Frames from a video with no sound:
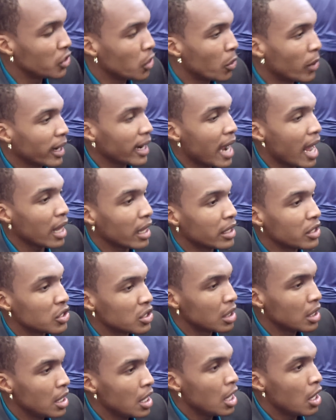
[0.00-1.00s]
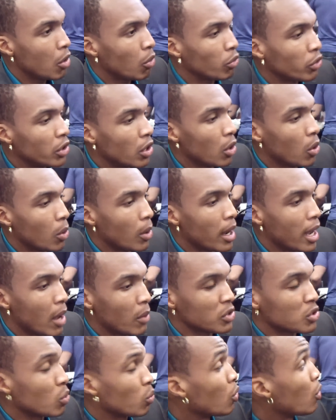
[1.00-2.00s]
You know, in college, you know,
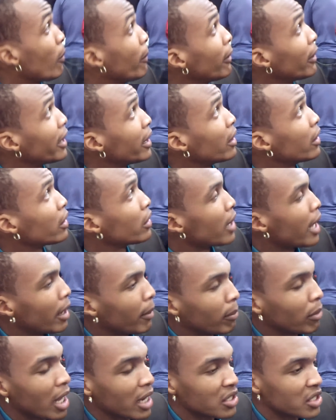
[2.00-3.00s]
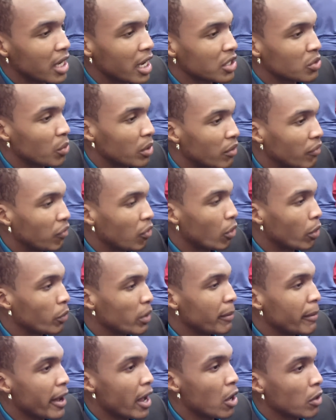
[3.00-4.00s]
I was a role player. I blocked shots, run the floor,
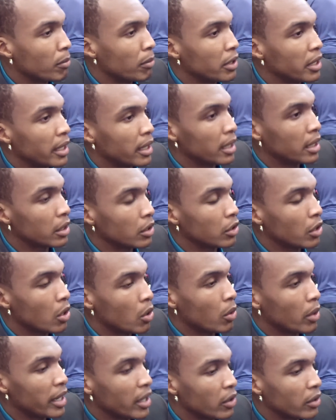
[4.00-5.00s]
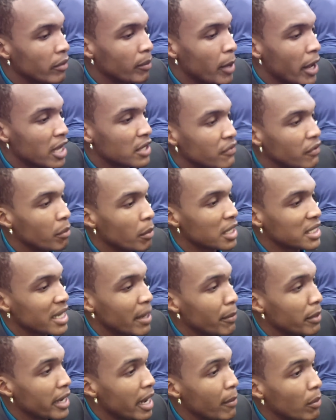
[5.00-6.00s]
rebound. But, you know, here in the past few months,
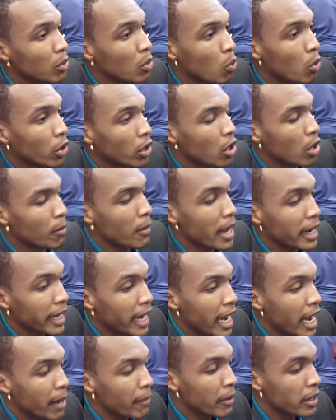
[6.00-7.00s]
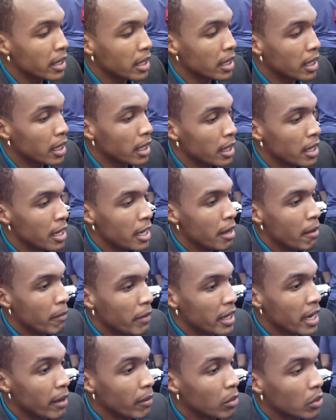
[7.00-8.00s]
I've been able to work on my game and
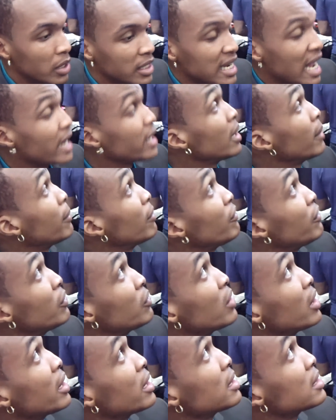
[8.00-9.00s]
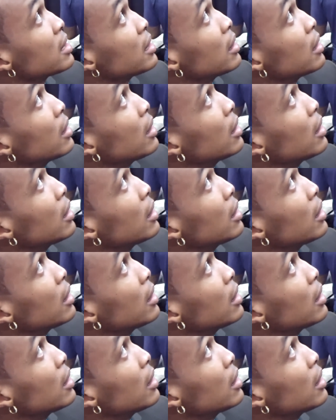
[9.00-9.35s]
been able to tighten up a few things.